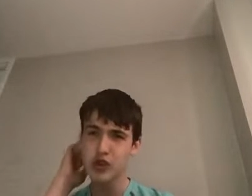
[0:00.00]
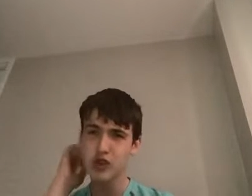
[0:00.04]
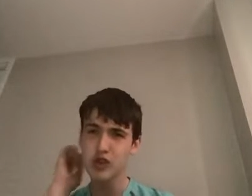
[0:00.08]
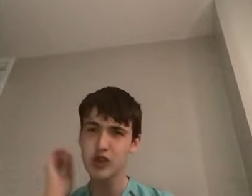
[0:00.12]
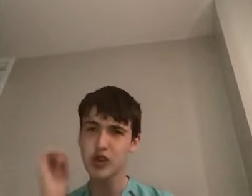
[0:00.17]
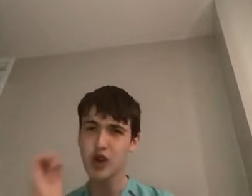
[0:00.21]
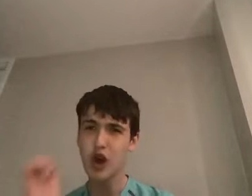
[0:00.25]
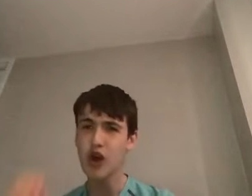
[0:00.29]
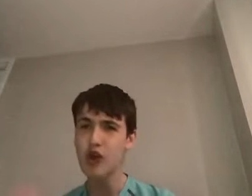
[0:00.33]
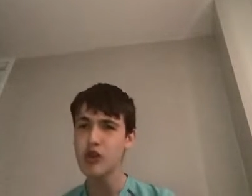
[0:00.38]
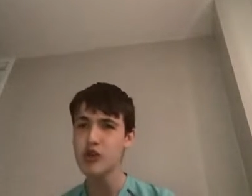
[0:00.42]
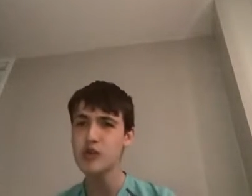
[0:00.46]

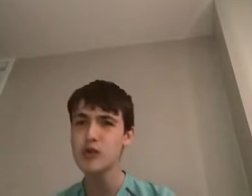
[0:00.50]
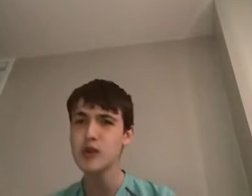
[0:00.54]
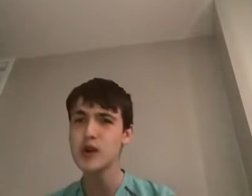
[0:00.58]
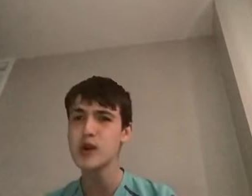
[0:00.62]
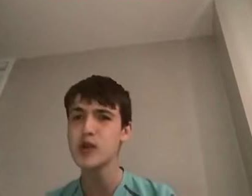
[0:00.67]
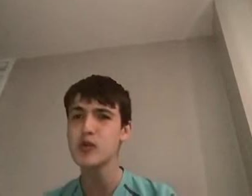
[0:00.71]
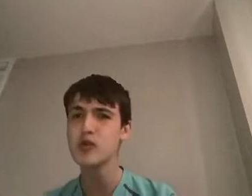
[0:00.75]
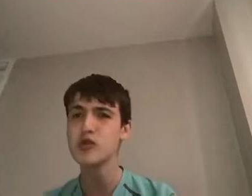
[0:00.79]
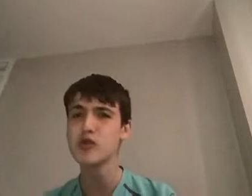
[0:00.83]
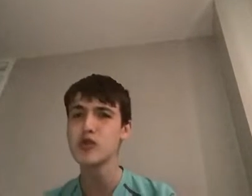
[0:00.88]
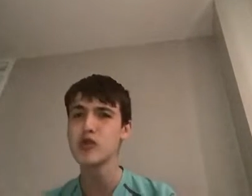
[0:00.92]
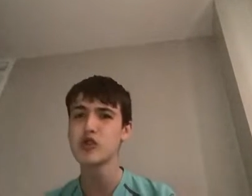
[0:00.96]

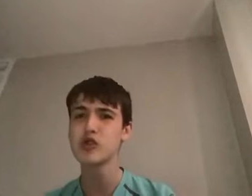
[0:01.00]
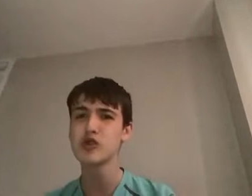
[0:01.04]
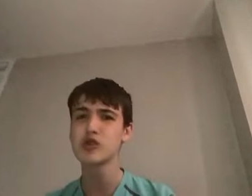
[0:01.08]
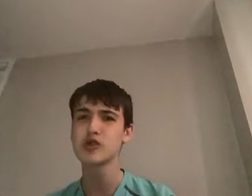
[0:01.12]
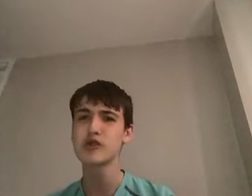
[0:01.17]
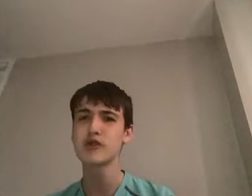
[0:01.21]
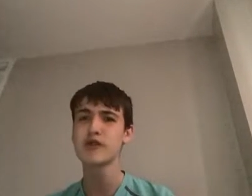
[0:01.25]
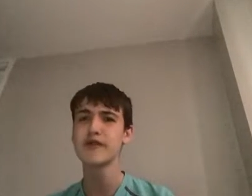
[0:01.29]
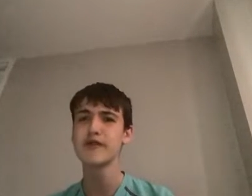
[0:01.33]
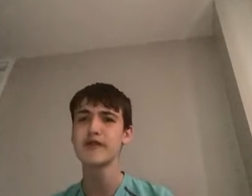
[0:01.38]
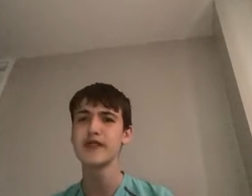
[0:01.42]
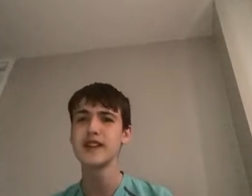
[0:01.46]
Colwell or
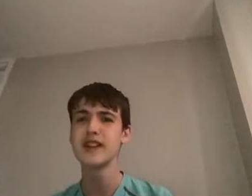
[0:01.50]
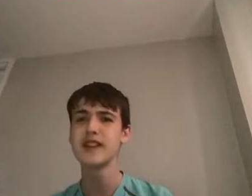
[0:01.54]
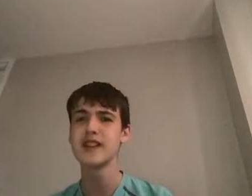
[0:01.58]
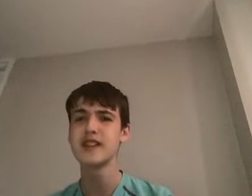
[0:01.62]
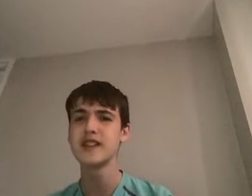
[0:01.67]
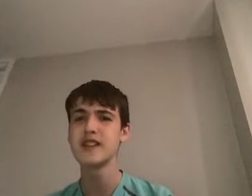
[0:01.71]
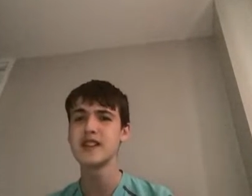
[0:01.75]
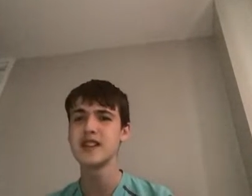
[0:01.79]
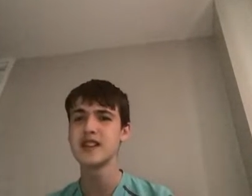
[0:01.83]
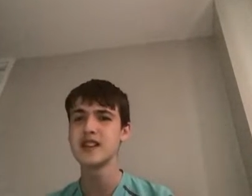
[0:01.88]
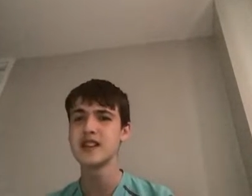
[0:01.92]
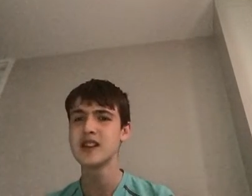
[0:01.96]
something,
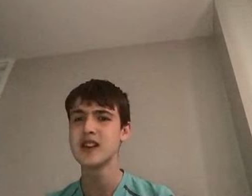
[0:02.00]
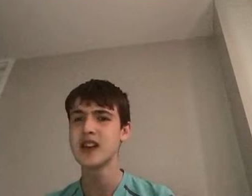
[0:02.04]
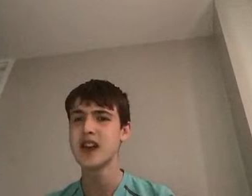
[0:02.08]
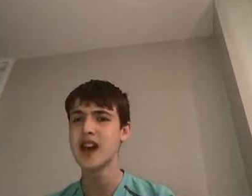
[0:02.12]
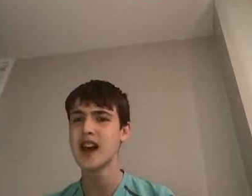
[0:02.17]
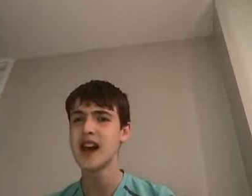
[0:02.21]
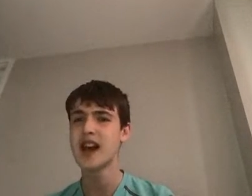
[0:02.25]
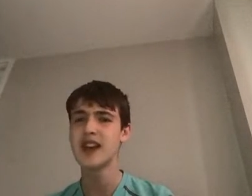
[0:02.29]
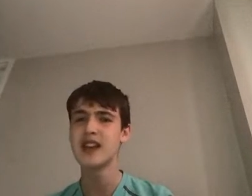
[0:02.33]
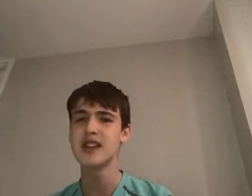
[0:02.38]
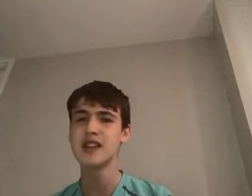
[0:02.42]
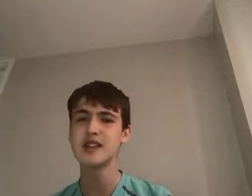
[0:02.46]

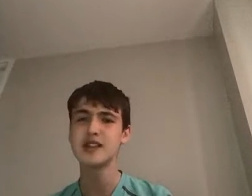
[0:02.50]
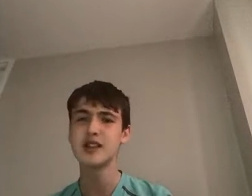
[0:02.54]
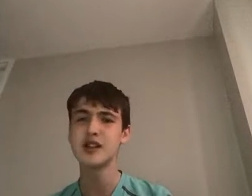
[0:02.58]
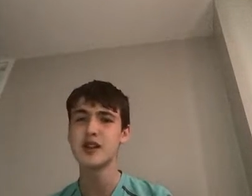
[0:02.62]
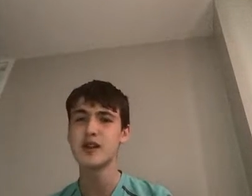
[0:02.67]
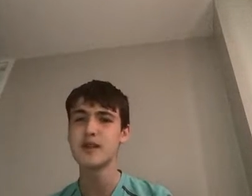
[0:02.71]
and